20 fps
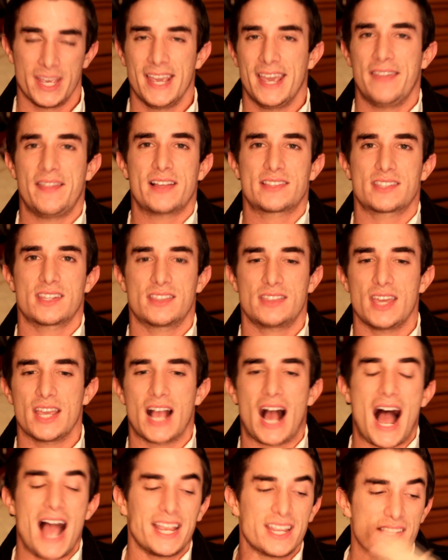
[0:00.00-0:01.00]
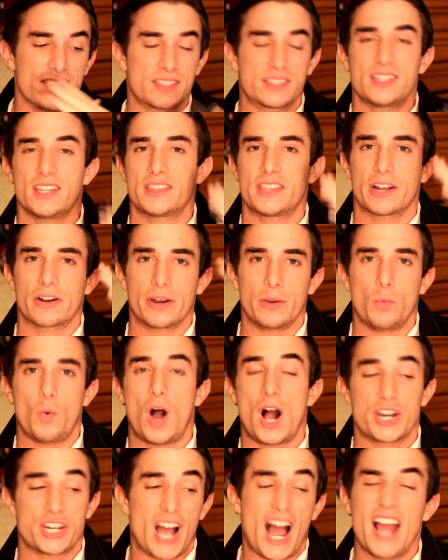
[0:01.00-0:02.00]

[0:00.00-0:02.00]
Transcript: And that's the thing. I can sit there and watch.